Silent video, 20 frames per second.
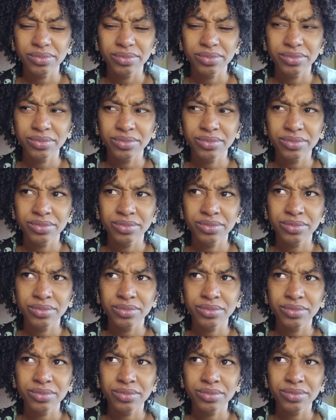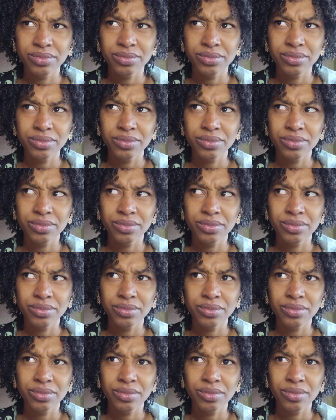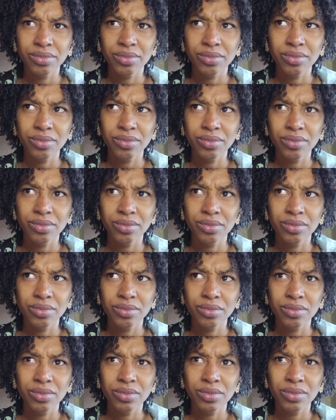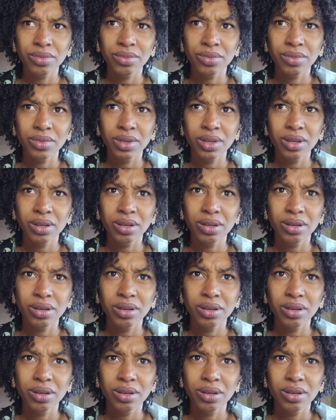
Nobody speaks.